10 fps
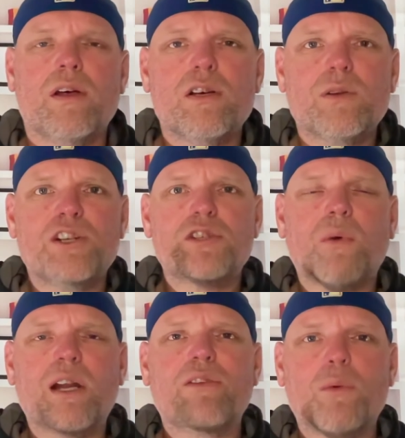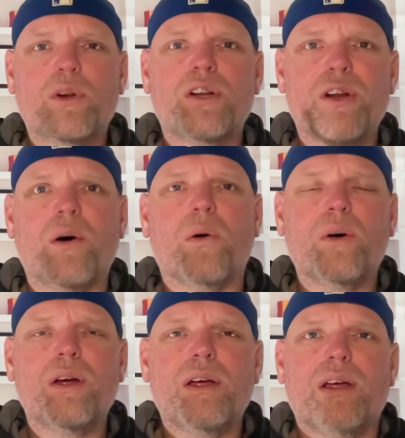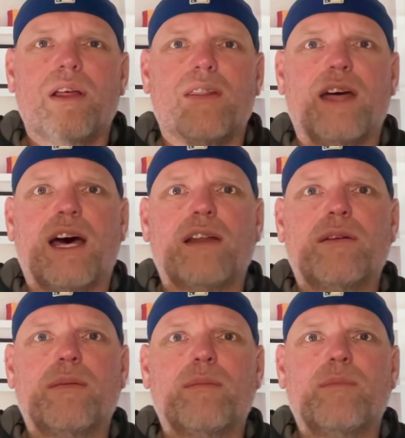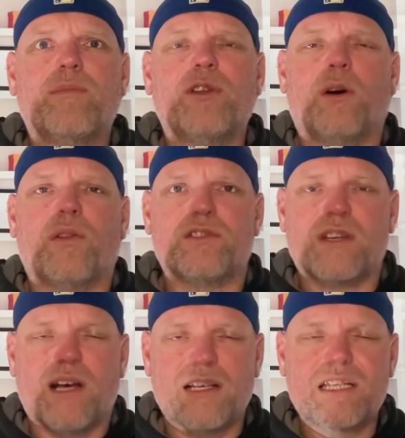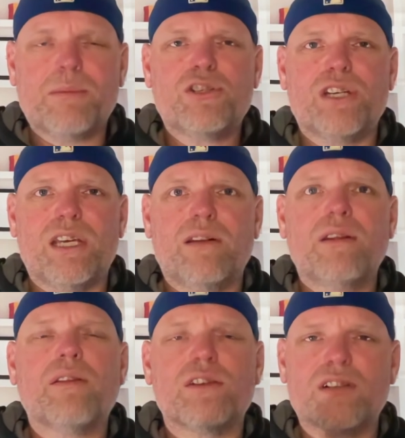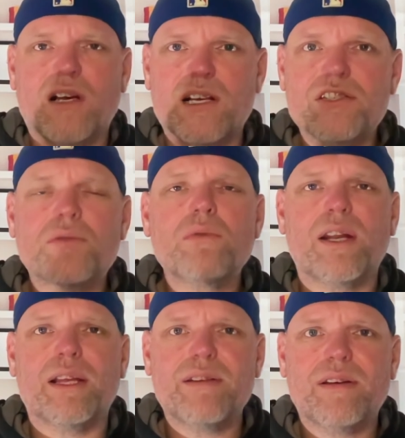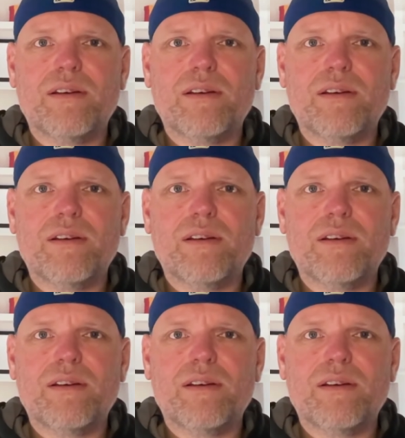So I just want everyone to know that, there's a cost of the machine, there's a cost to run it.